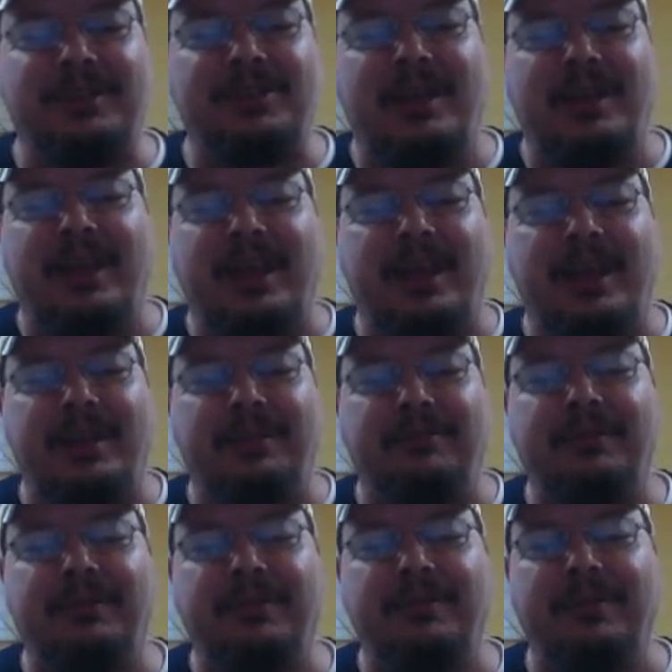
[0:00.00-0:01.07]
I
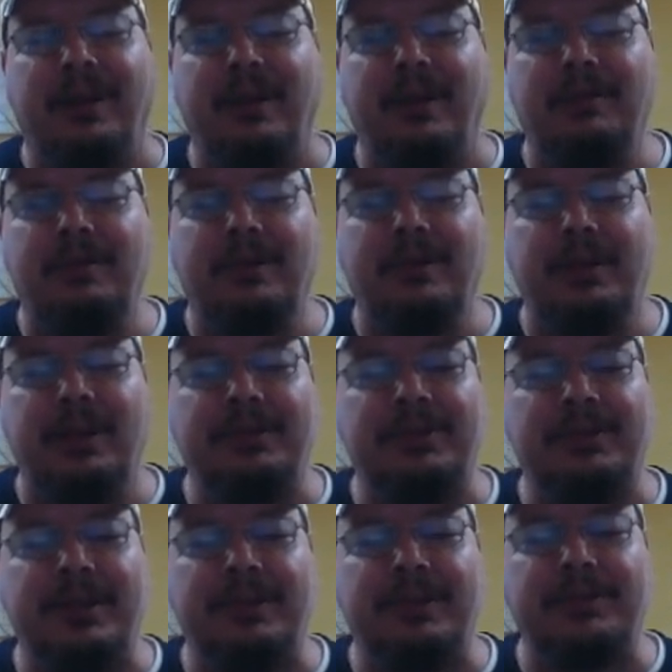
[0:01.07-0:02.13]
have the only
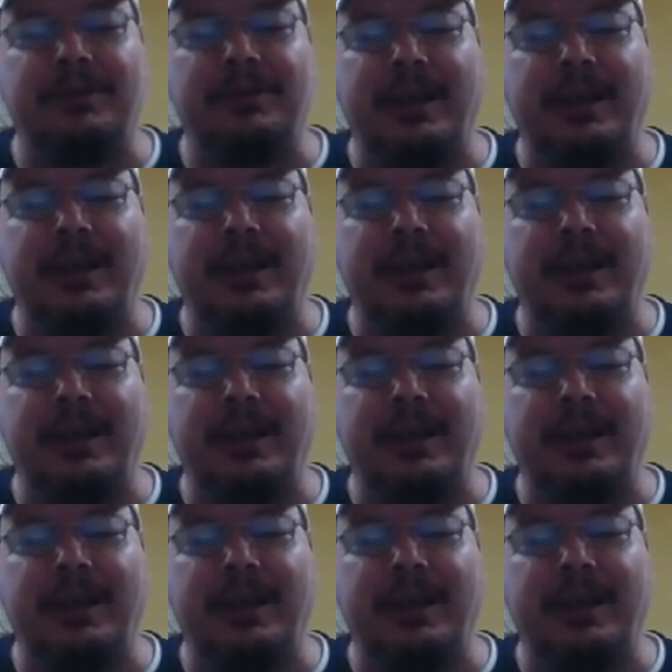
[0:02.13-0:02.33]
accessory